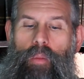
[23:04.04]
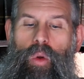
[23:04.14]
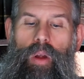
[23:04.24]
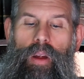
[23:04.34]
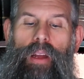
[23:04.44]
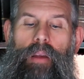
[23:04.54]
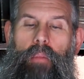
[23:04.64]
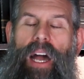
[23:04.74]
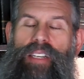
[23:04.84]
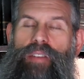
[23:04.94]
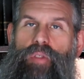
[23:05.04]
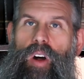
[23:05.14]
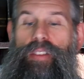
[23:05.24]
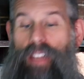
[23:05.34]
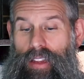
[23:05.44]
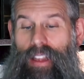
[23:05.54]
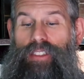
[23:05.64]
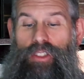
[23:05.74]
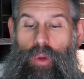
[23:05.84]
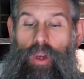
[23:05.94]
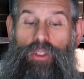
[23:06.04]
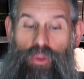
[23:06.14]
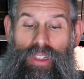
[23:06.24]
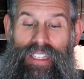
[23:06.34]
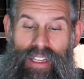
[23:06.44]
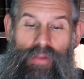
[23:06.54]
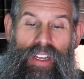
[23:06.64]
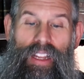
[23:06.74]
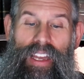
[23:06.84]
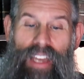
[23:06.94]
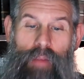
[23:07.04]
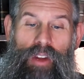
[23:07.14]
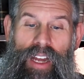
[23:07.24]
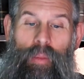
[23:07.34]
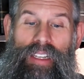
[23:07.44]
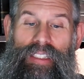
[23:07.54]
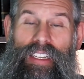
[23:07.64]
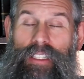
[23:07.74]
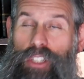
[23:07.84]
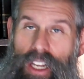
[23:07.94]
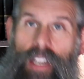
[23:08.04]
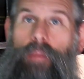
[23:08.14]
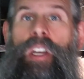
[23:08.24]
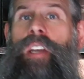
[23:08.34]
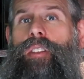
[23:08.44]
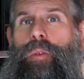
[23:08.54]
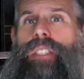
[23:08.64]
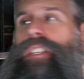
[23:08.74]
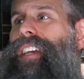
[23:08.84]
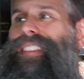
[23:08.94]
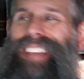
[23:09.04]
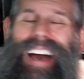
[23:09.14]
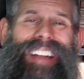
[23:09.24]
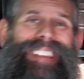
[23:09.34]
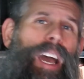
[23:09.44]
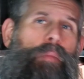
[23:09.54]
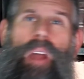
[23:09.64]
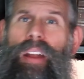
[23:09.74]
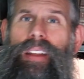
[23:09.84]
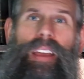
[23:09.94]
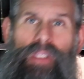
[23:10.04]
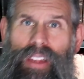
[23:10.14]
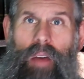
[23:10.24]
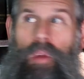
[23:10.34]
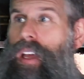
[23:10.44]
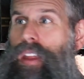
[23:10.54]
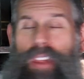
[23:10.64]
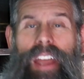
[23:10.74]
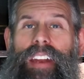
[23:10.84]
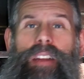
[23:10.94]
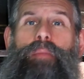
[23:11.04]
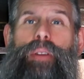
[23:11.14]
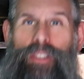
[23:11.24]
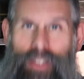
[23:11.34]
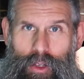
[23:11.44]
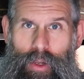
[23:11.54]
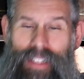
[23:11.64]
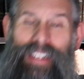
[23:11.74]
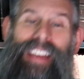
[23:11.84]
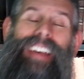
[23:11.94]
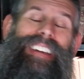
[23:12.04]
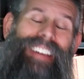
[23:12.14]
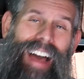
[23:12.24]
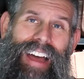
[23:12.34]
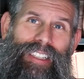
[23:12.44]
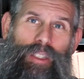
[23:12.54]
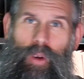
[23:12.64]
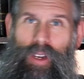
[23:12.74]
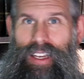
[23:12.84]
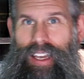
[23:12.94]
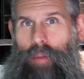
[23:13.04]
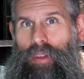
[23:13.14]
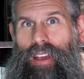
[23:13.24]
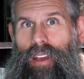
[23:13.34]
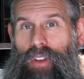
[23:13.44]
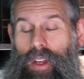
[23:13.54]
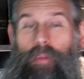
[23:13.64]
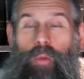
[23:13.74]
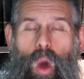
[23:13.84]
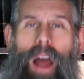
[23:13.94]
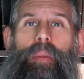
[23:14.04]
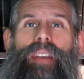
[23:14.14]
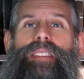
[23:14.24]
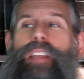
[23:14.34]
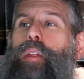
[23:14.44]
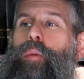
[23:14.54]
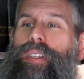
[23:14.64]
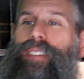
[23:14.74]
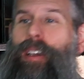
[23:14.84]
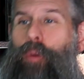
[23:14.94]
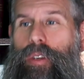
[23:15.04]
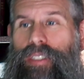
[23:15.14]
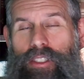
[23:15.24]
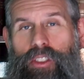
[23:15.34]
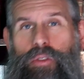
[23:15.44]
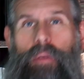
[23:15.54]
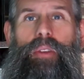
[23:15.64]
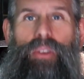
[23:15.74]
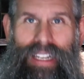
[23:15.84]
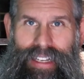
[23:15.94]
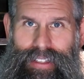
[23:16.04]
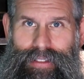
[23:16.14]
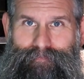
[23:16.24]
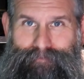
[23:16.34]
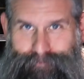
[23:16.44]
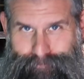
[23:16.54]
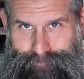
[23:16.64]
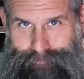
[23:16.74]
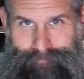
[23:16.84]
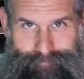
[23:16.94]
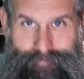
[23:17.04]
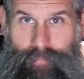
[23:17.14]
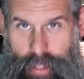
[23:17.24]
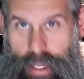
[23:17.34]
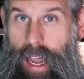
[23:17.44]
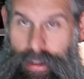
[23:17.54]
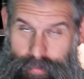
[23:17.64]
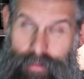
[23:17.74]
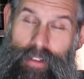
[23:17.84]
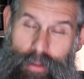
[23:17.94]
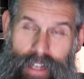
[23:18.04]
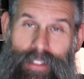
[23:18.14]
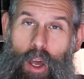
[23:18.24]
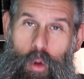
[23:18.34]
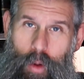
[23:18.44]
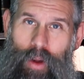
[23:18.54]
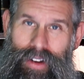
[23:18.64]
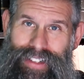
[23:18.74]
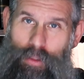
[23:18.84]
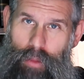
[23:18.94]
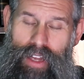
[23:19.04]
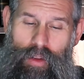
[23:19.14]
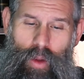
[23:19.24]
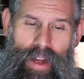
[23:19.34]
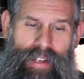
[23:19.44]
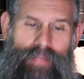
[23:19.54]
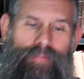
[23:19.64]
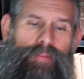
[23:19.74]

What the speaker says: more by default, unless you are truly living like Abraham, Isaac, and Jacob, to which case God kept on giving them. They didn't pursue it. God is the one that kept on giving them. Why? Because they're the ones that were distributing it. And that's how it works, by the way.